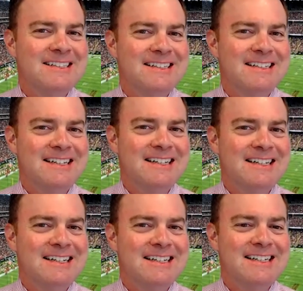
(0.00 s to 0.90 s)

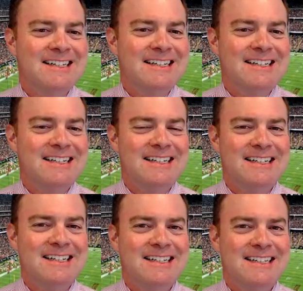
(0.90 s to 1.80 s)

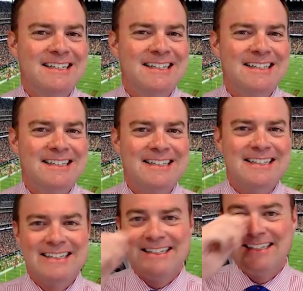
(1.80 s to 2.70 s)

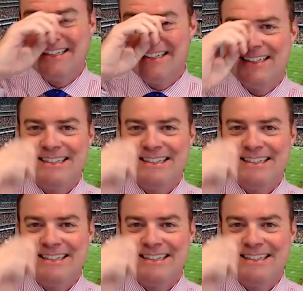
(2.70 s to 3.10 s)
The person shown says nothing.